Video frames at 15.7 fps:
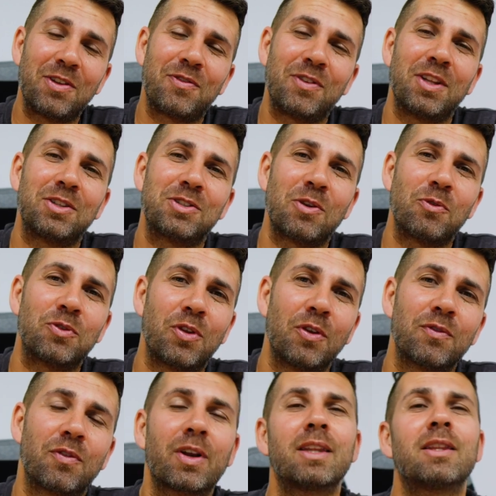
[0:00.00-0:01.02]
and if you did so,
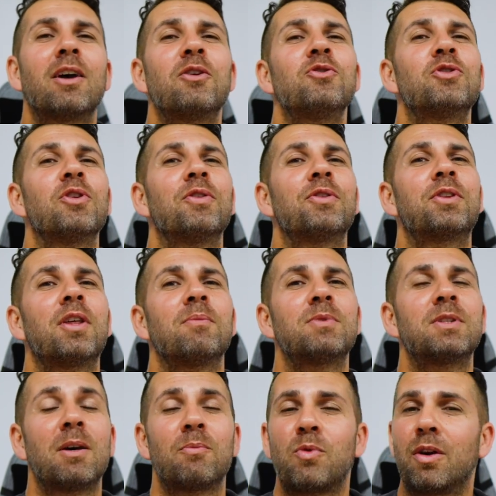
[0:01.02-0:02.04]
don't forget that usual
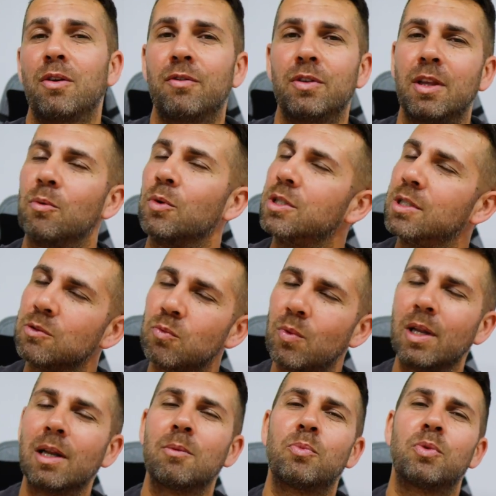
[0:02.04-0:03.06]
thumbs up right over there, which is
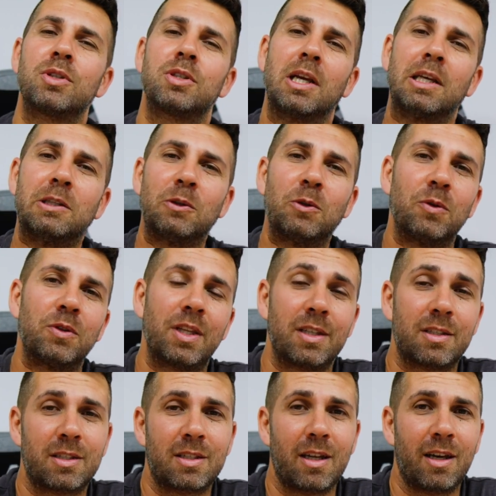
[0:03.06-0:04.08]
really appreciated on
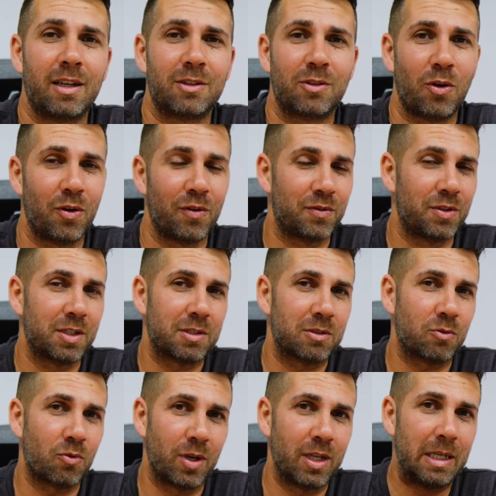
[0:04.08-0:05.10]
this side of the
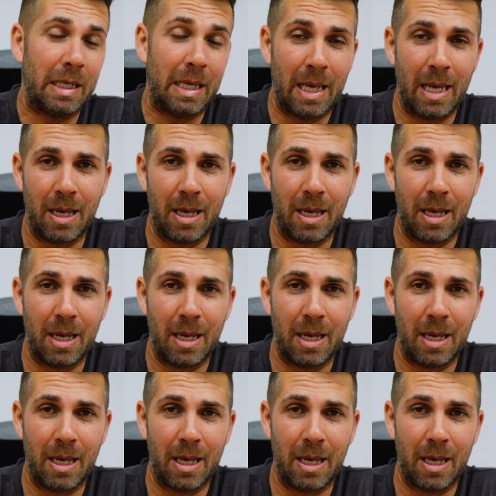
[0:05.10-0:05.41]
screen.